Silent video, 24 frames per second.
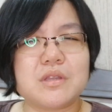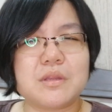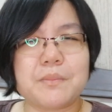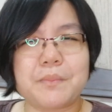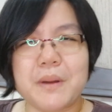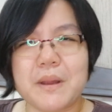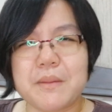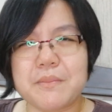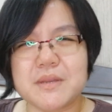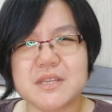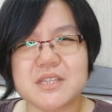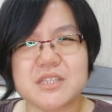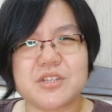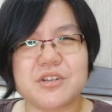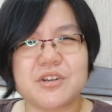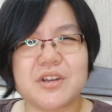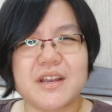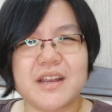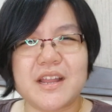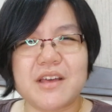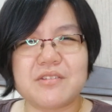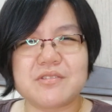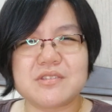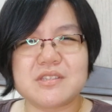the Prime Minister
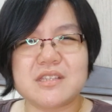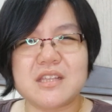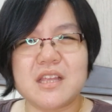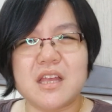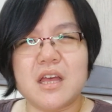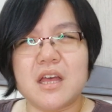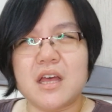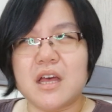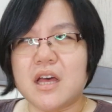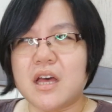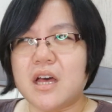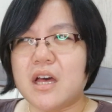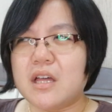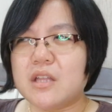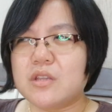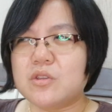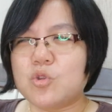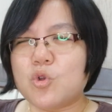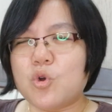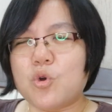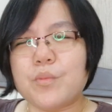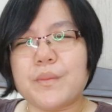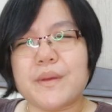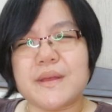announced
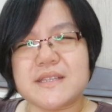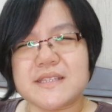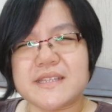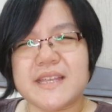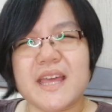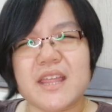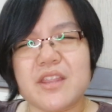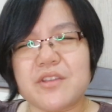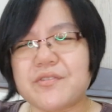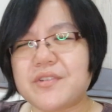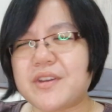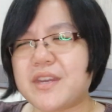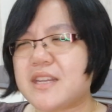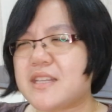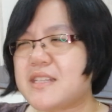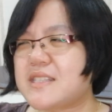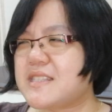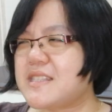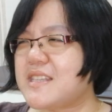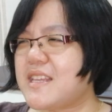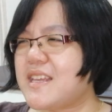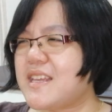no mass gatherings.